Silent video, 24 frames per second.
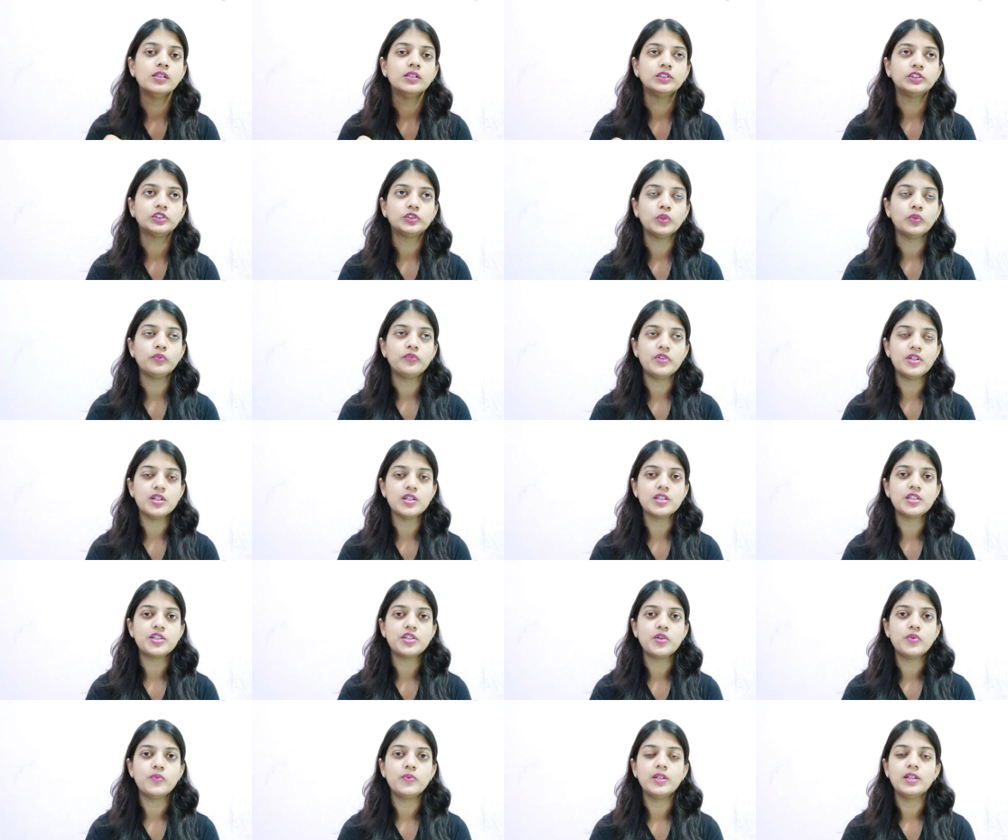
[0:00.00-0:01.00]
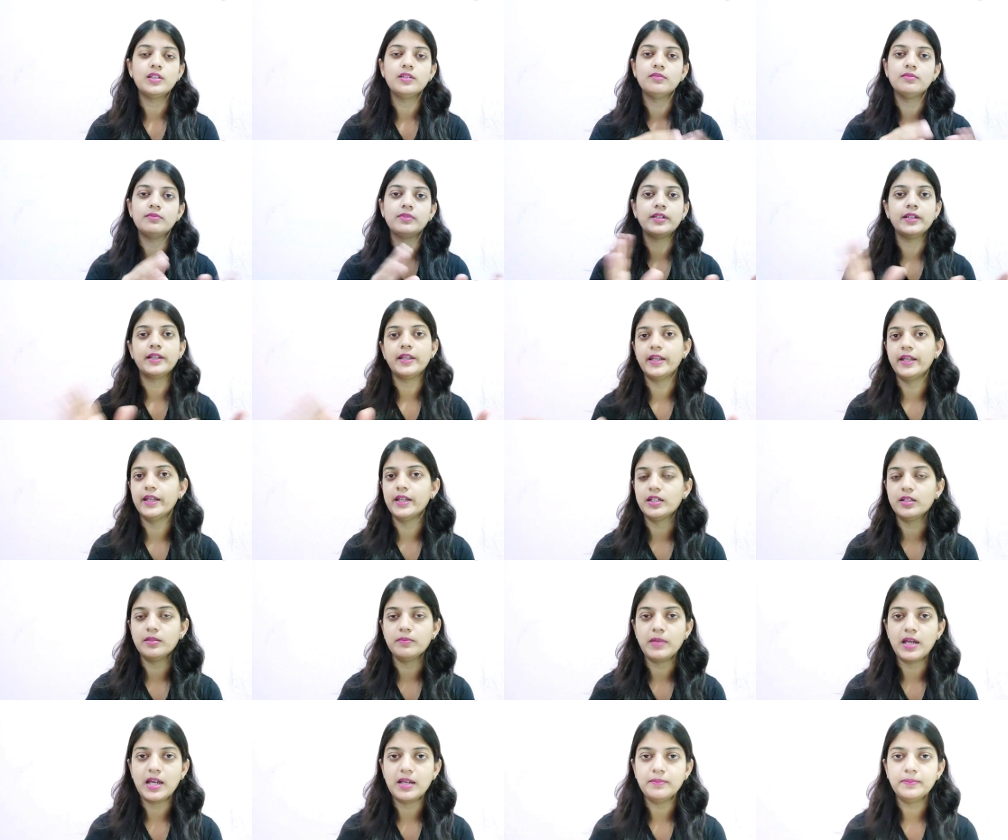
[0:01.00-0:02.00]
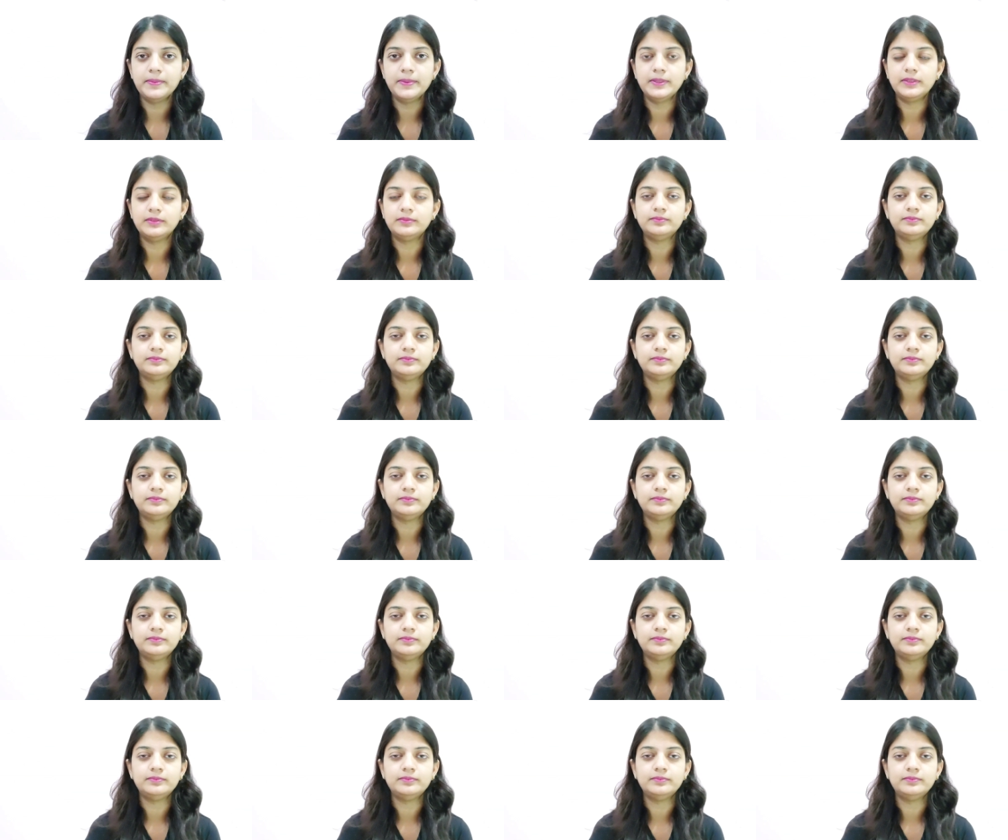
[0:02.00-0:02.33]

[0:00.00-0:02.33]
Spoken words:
So first you will create a map,